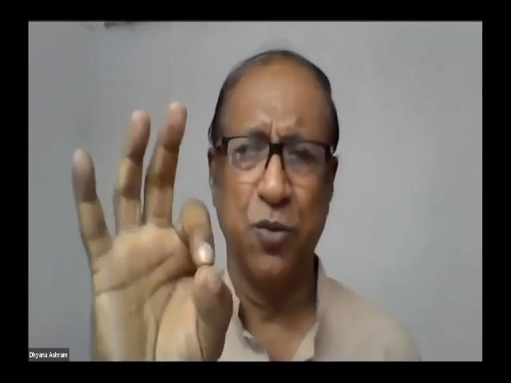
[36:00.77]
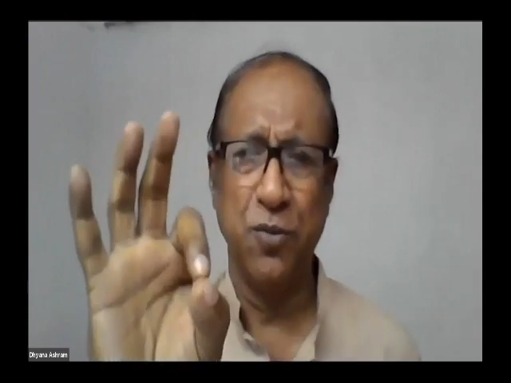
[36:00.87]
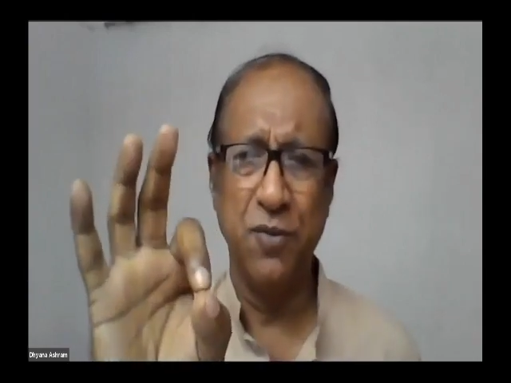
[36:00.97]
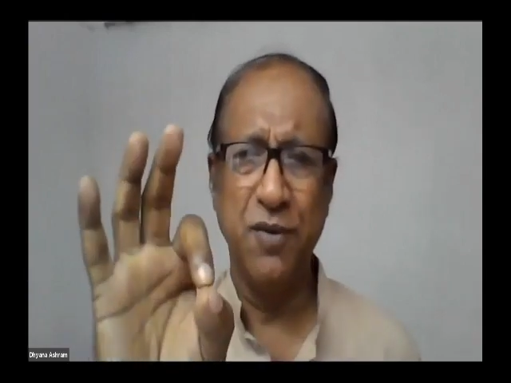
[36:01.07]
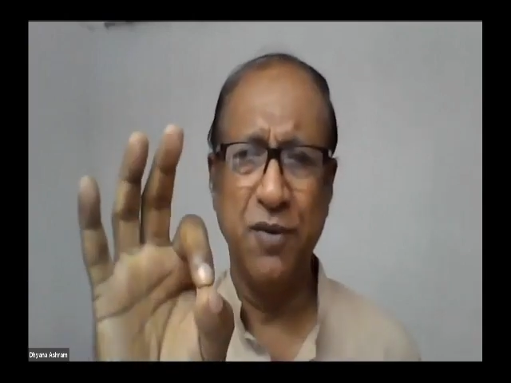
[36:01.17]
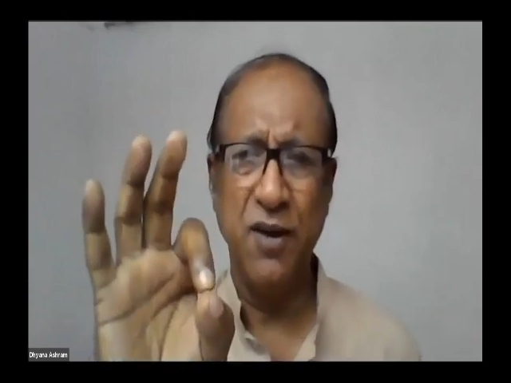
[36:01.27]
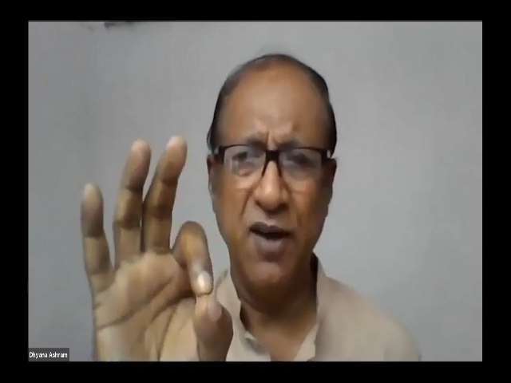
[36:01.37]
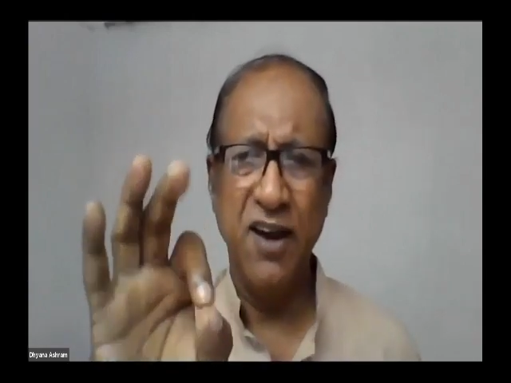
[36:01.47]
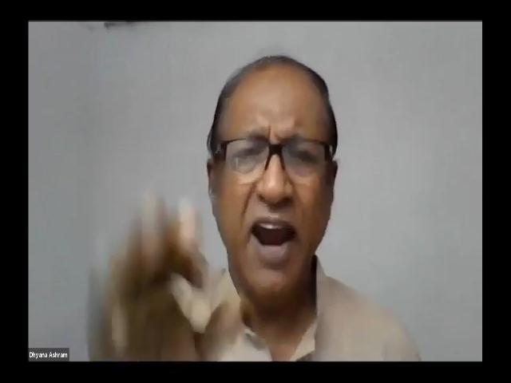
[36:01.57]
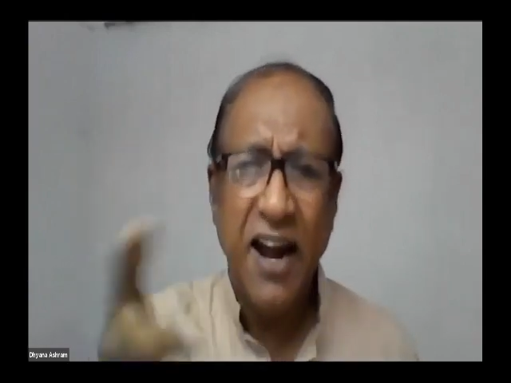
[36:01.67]
you,
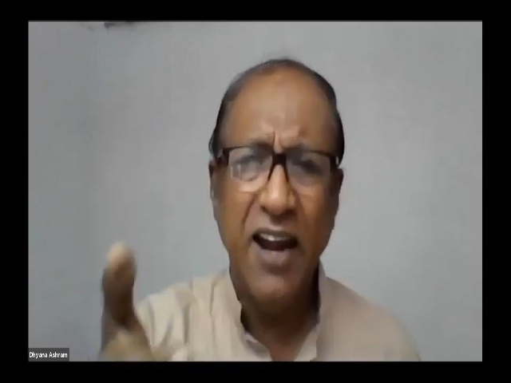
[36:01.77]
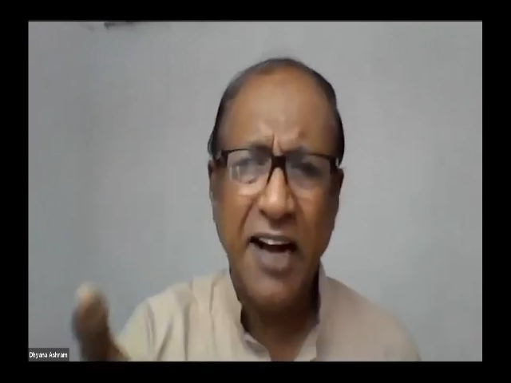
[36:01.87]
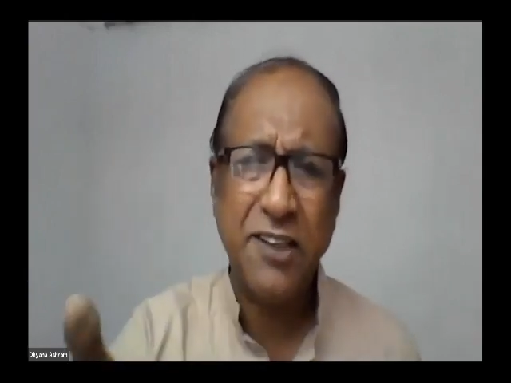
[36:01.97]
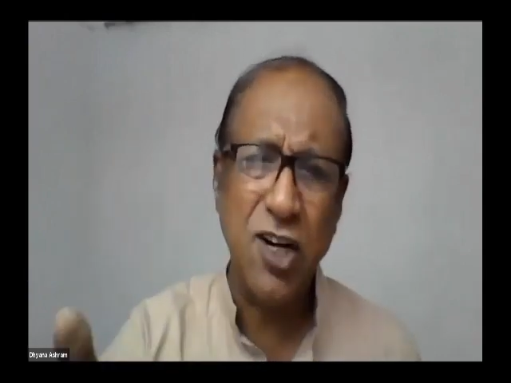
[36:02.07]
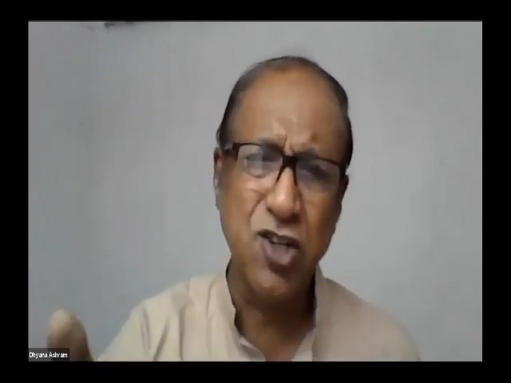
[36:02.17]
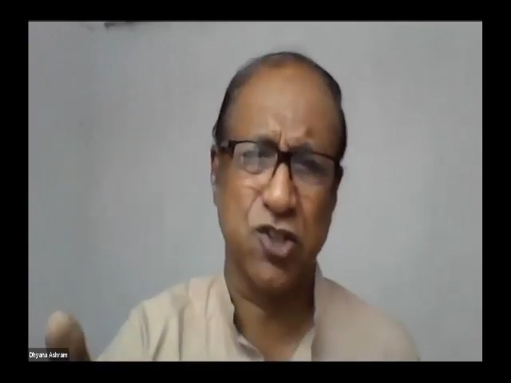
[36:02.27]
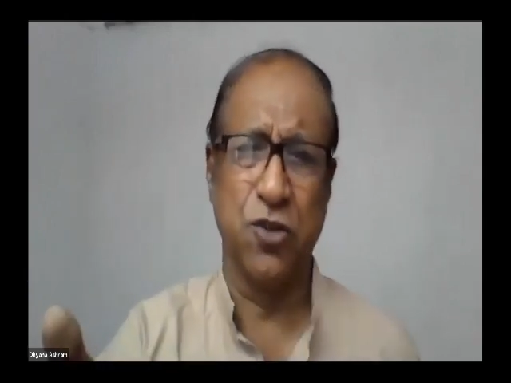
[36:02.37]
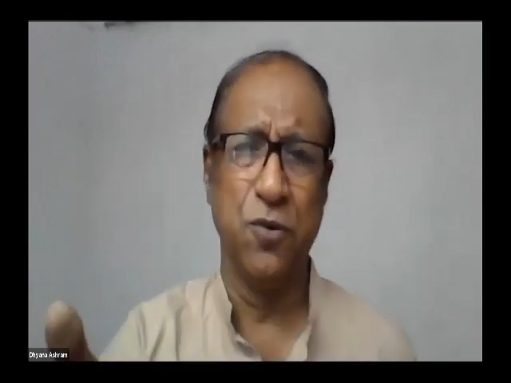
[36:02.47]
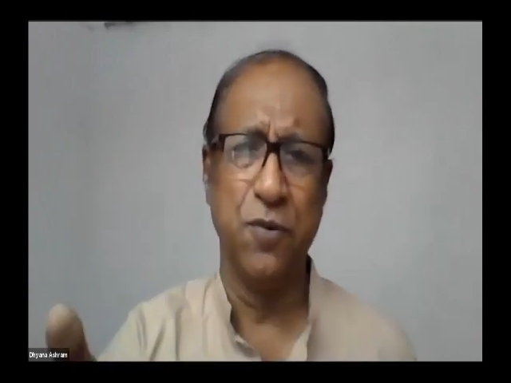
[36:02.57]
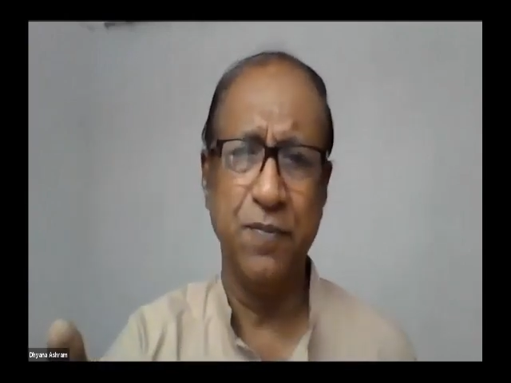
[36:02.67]
enlightens
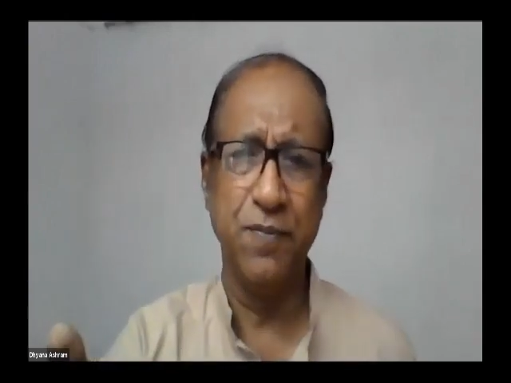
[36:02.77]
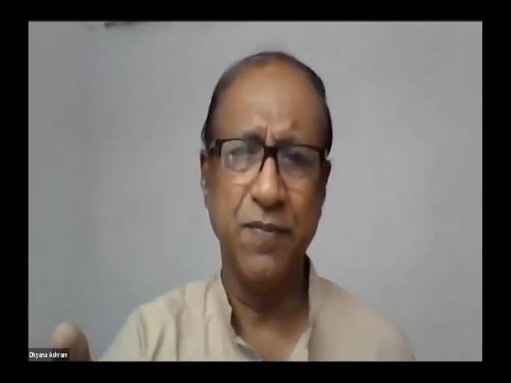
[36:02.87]
you,